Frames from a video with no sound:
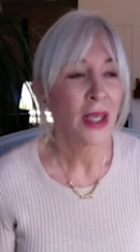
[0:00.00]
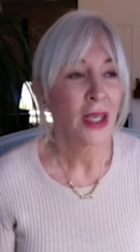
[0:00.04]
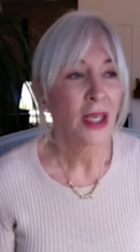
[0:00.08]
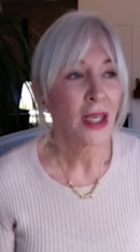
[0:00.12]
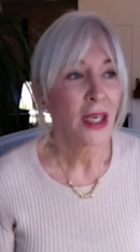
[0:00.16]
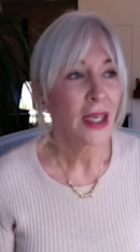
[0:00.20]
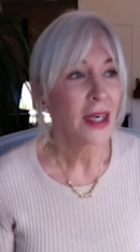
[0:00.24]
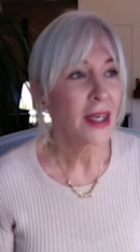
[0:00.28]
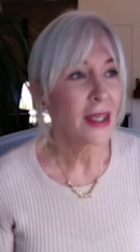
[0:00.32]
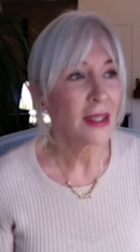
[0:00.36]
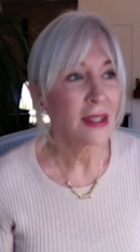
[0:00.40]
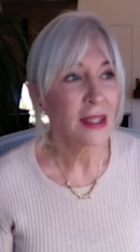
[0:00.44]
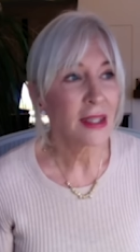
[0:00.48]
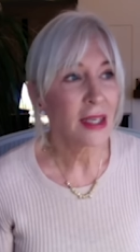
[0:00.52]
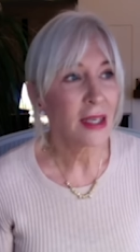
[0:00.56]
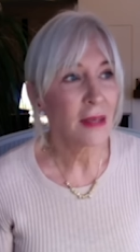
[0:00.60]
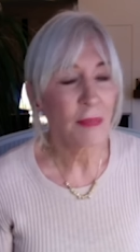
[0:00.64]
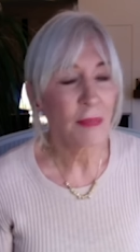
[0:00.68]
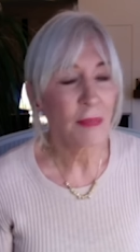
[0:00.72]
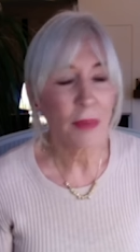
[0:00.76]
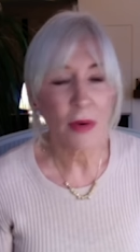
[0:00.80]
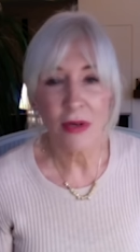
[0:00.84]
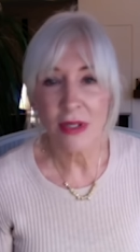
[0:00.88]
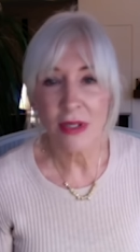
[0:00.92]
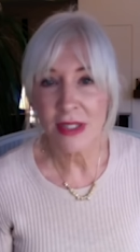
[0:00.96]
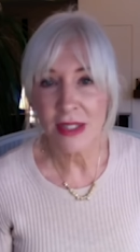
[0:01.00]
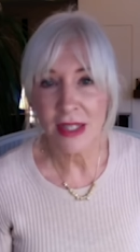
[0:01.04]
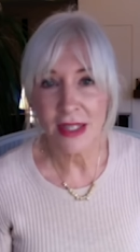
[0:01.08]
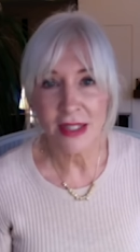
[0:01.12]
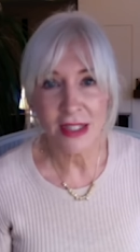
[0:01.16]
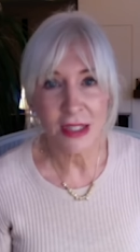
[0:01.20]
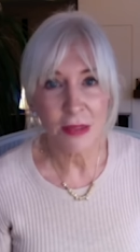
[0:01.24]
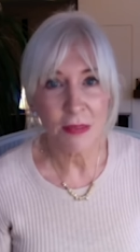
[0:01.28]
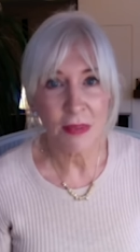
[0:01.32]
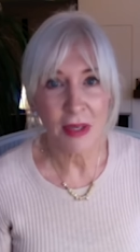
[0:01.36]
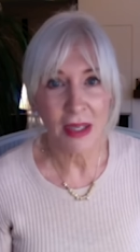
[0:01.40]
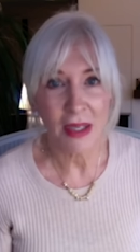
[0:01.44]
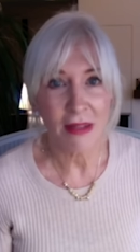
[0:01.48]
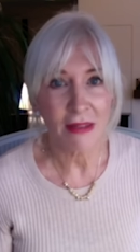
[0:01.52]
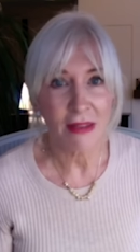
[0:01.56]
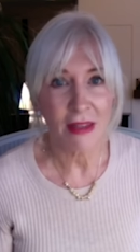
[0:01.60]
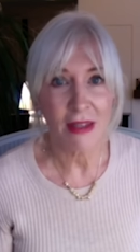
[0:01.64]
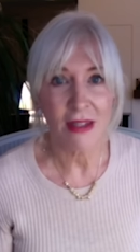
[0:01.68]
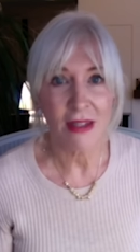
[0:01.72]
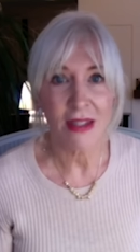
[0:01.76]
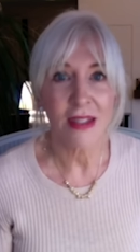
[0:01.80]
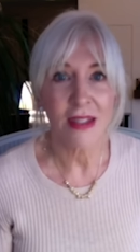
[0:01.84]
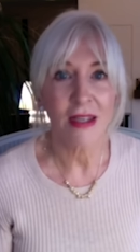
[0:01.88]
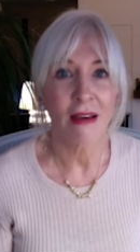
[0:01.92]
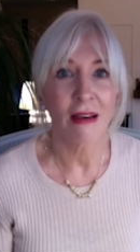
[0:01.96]
And I think Boris said to me at that
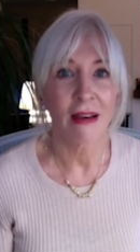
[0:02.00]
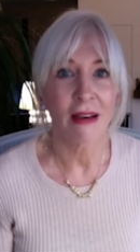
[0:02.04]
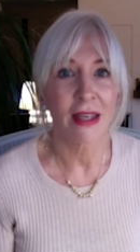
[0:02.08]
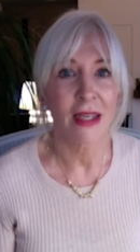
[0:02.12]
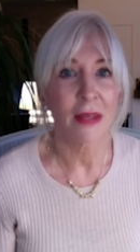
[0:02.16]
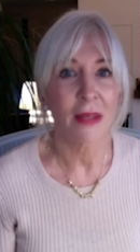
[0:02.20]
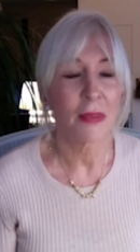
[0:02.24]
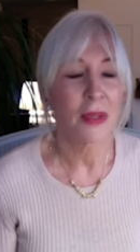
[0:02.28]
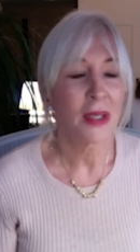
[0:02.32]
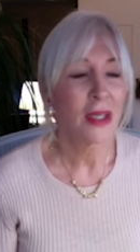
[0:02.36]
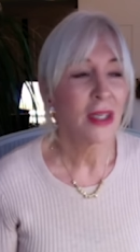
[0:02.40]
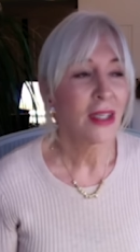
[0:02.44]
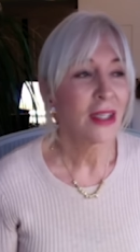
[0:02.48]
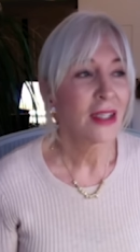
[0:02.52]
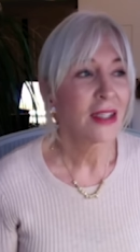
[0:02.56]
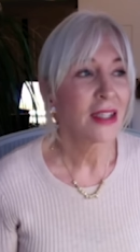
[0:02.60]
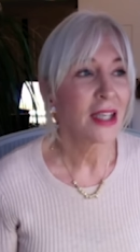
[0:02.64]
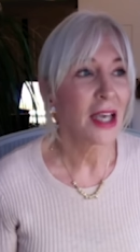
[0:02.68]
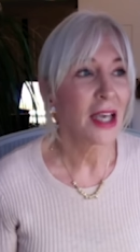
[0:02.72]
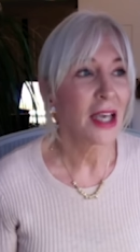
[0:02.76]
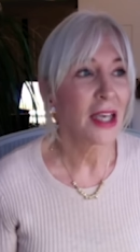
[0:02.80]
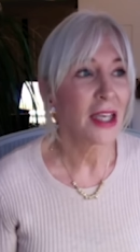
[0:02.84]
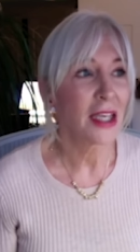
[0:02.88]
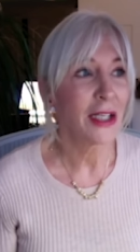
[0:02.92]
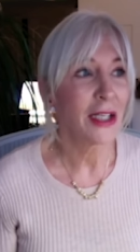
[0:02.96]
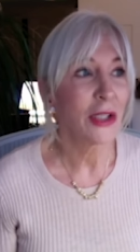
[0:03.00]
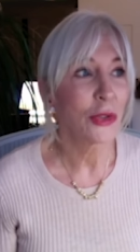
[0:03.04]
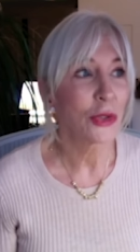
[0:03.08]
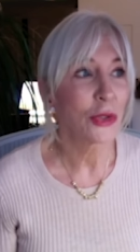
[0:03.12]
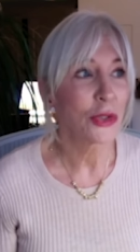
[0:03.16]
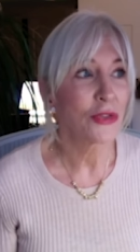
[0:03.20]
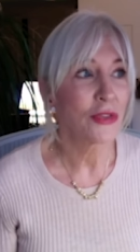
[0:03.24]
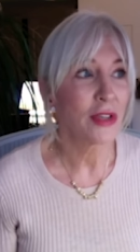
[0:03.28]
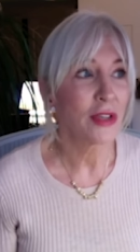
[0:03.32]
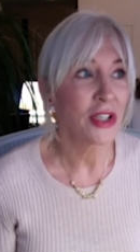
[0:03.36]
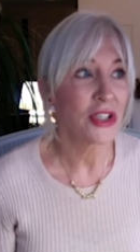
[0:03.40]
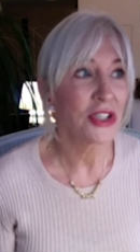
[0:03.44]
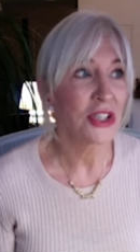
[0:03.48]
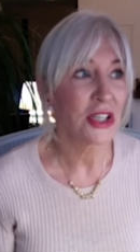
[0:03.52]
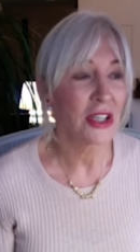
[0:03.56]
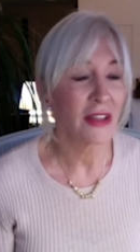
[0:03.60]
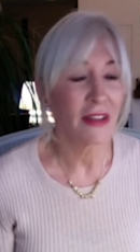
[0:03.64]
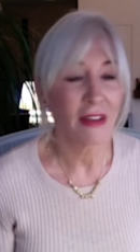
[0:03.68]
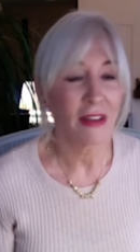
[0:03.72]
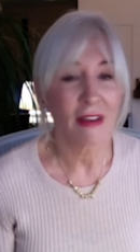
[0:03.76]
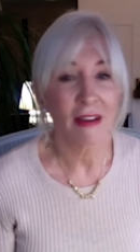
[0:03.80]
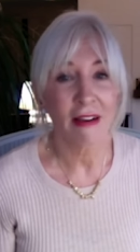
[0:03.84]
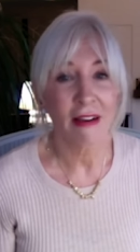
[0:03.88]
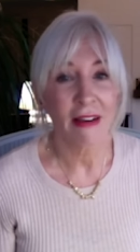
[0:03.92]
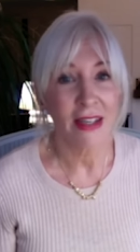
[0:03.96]
time that he looked Rishi in the
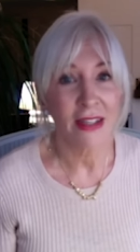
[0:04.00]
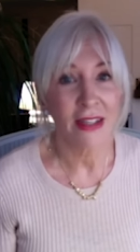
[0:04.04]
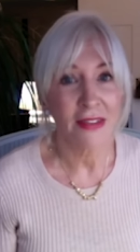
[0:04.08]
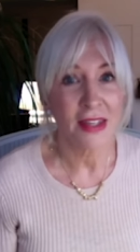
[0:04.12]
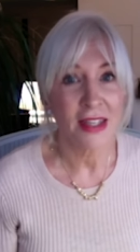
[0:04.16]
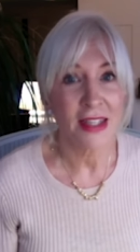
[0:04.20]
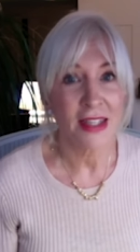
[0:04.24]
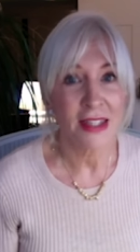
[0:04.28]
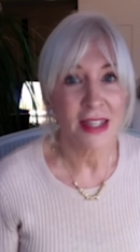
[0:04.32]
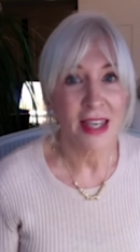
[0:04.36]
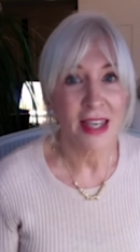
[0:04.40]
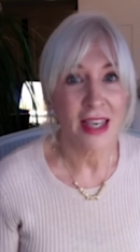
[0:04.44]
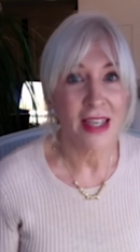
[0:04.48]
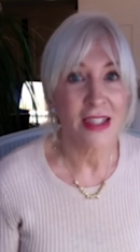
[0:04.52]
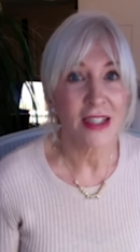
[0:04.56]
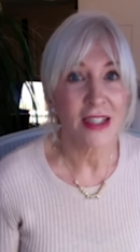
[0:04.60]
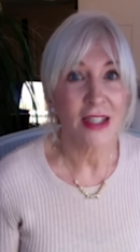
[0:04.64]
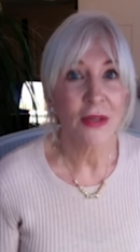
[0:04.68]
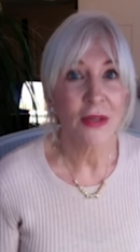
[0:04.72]
eye and they said,